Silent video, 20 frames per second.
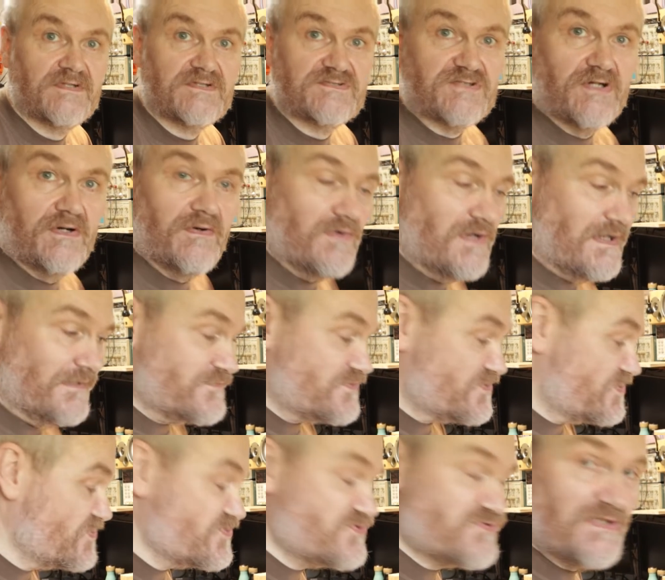So I'm just
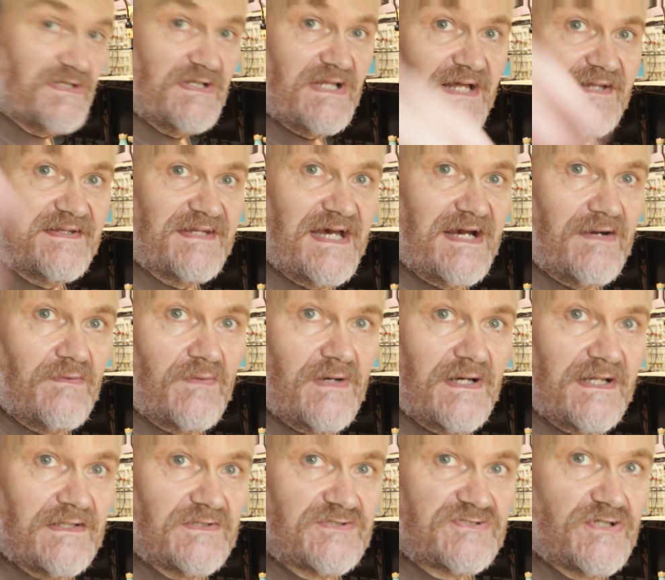going to drill that now
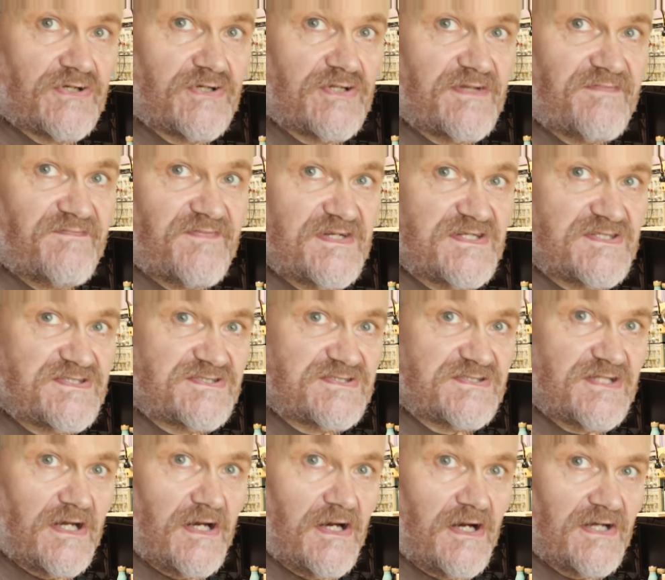and I'll show you the
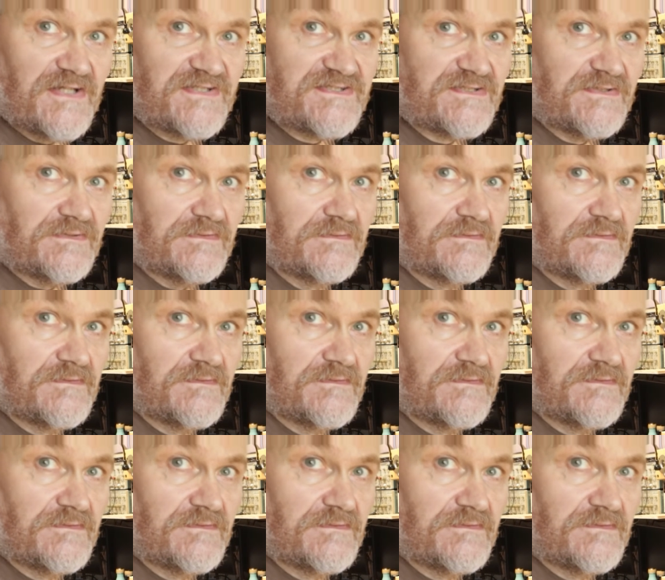finished article.